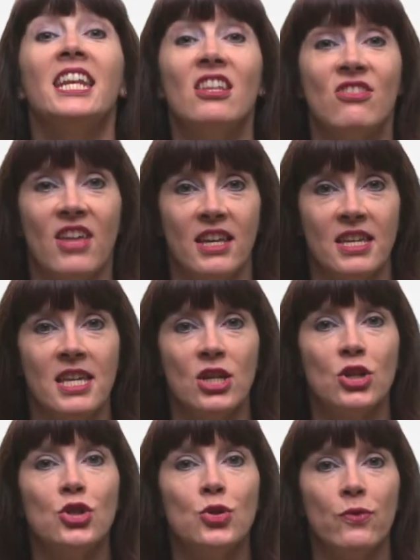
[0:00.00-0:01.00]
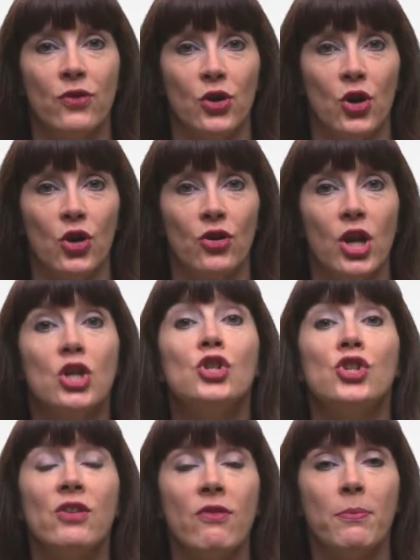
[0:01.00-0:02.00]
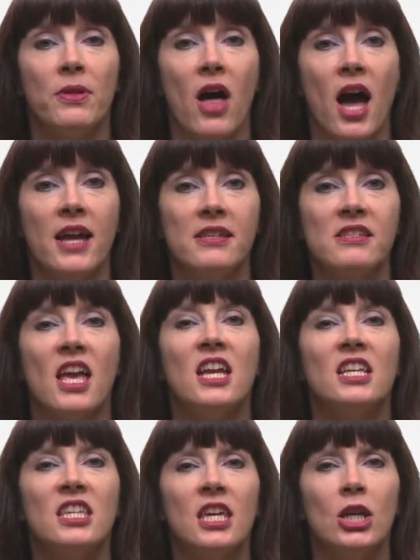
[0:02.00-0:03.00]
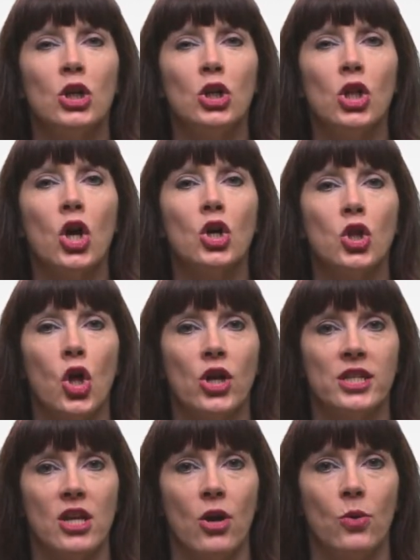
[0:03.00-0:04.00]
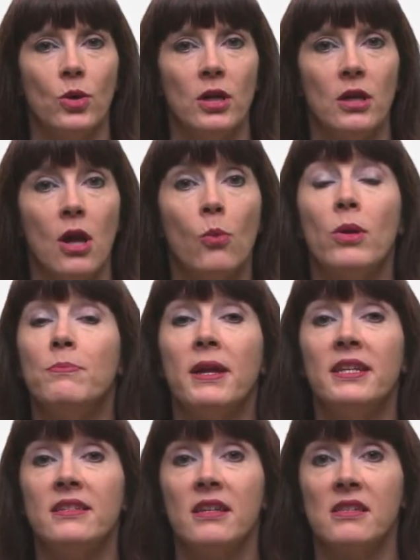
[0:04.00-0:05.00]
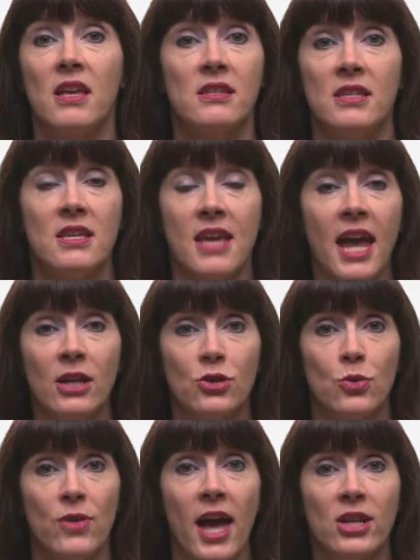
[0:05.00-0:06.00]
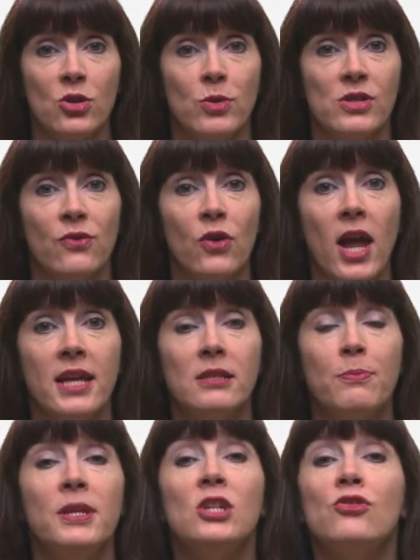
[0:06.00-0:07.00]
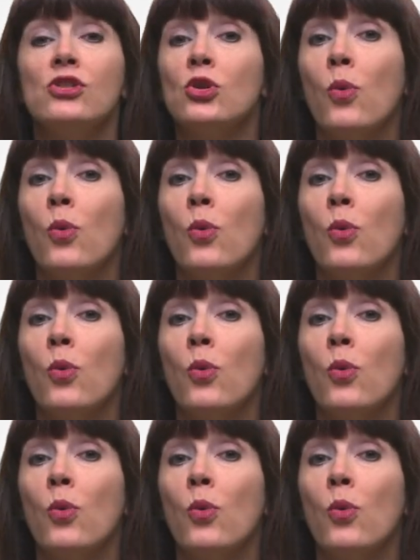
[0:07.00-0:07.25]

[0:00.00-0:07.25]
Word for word: anything he can do for her. She replies, Kill Claudio. When Benedick says he can't do that to his friend, Beatrice